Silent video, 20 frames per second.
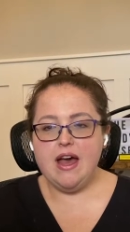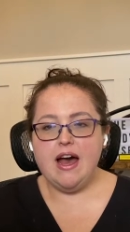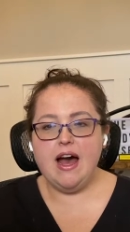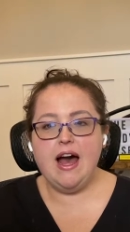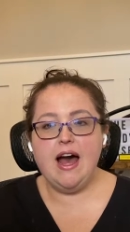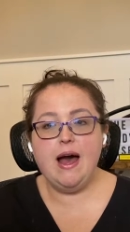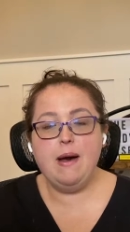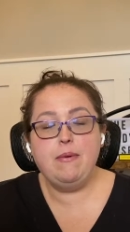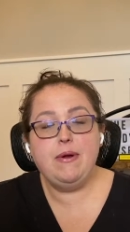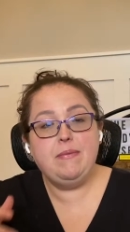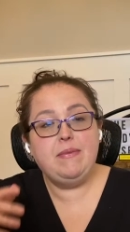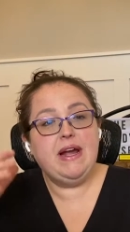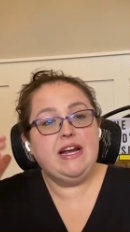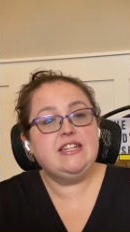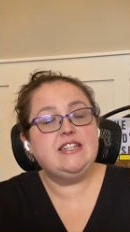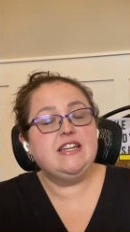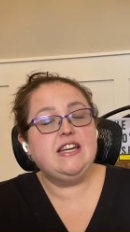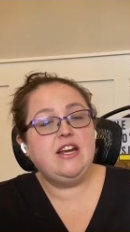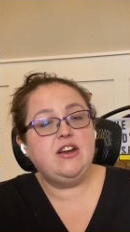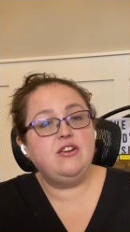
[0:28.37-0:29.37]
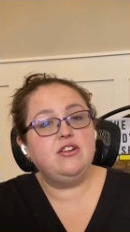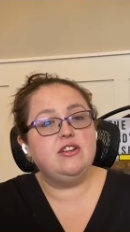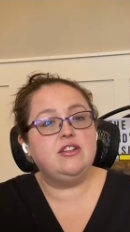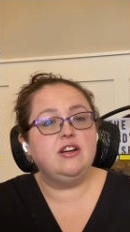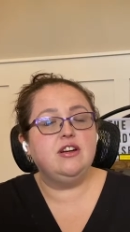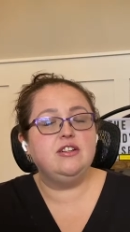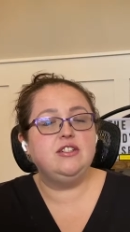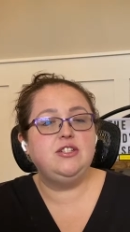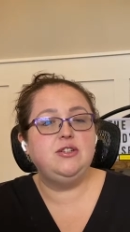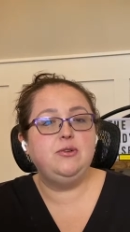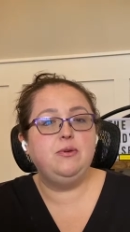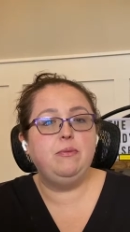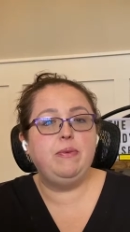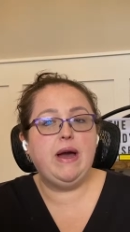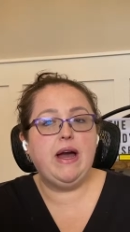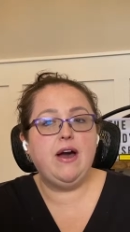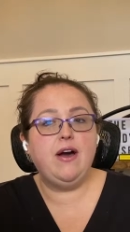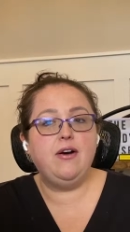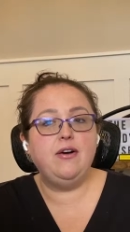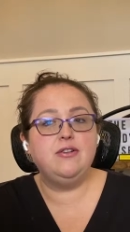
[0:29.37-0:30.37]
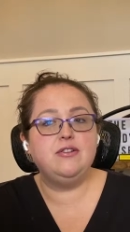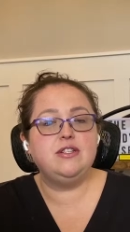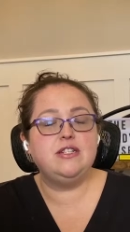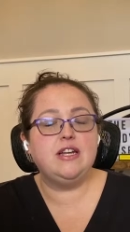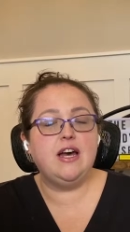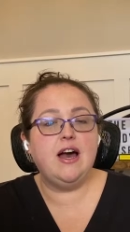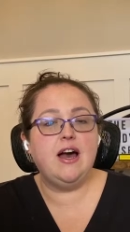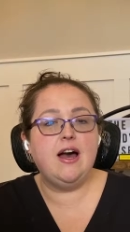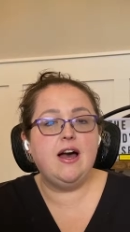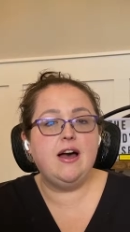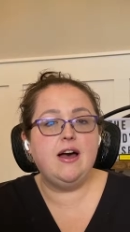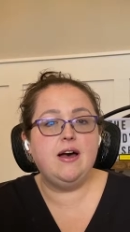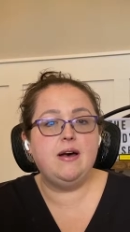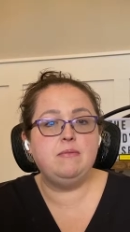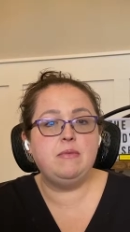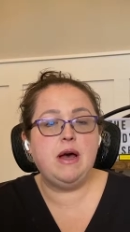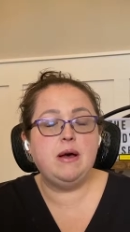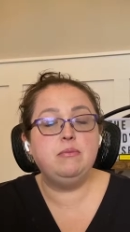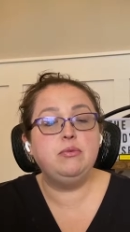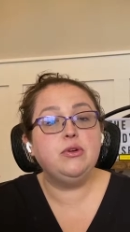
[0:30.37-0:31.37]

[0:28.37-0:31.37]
Uh, but I'm actually here to talk to you about um,